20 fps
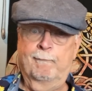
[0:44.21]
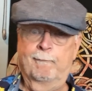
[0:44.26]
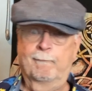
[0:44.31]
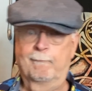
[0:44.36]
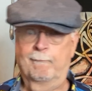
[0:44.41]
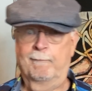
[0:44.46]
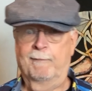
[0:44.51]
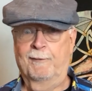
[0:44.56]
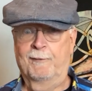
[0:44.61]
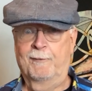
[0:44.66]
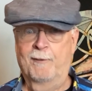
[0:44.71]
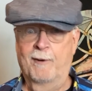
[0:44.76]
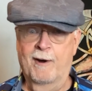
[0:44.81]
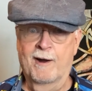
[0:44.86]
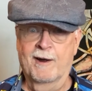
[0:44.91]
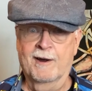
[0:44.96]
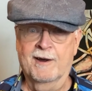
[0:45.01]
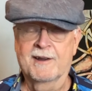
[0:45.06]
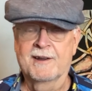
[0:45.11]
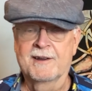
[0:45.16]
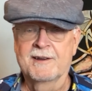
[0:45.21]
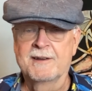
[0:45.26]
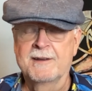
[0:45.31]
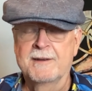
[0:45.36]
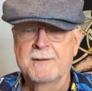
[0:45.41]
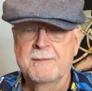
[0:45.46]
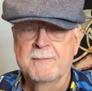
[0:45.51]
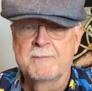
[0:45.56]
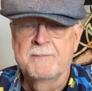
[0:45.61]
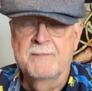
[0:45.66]
The walk.
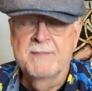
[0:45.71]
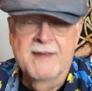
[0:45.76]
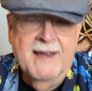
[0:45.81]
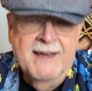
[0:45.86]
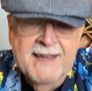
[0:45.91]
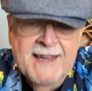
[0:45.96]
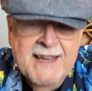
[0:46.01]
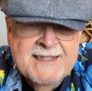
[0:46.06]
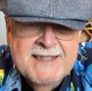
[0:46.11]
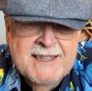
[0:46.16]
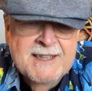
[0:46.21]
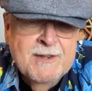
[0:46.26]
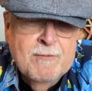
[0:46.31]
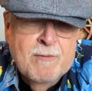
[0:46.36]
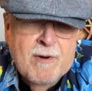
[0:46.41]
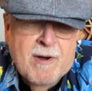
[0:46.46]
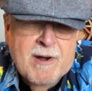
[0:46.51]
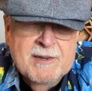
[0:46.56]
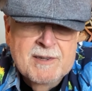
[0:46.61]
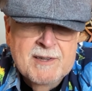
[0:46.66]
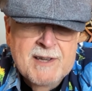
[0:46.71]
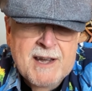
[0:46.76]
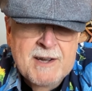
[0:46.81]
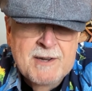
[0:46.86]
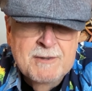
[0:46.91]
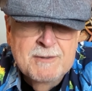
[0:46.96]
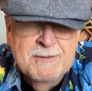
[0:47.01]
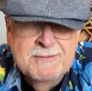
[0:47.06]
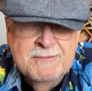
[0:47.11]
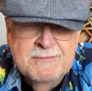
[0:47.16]
I can't say the walk
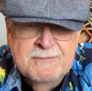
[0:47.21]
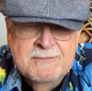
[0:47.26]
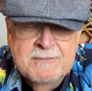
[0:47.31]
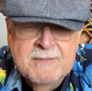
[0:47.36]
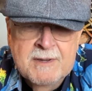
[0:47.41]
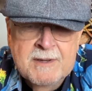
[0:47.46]
down.